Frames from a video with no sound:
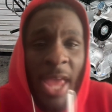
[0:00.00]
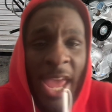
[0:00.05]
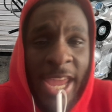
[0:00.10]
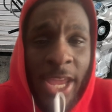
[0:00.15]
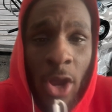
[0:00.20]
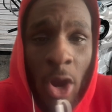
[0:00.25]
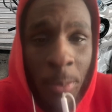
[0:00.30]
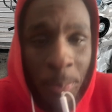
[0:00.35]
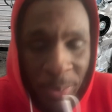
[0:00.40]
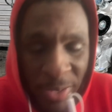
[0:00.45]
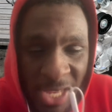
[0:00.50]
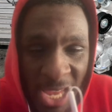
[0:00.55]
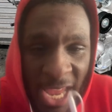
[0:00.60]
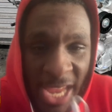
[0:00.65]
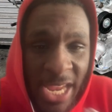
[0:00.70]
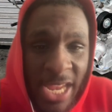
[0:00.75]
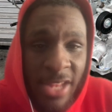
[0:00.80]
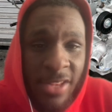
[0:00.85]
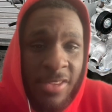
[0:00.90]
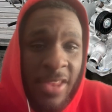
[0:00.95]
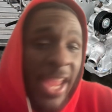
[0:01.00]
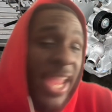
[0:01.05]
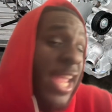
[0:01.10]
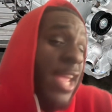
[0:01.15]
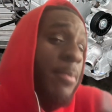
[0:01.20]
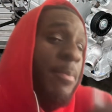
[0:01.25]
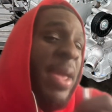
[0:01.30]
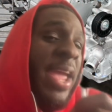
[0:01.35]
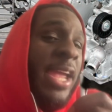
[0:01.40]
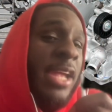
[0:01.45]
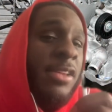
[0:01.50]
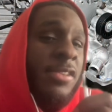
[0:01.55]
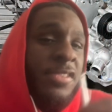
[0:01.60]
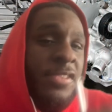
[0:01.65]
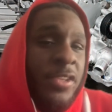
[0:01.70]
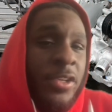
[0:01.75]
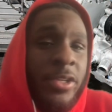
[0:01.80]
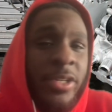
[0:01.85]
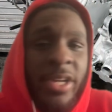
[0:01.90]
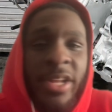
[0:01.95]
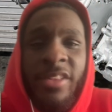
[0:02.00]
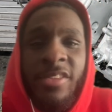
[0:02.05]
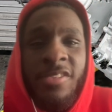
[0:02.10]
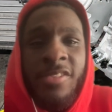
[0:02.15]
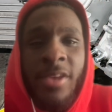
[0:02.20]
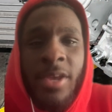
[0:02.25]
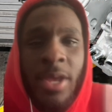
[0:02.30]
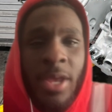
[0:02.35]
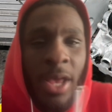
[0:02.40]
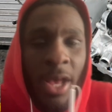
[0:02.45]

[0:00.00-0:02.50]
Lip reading: ARP heads and main studs,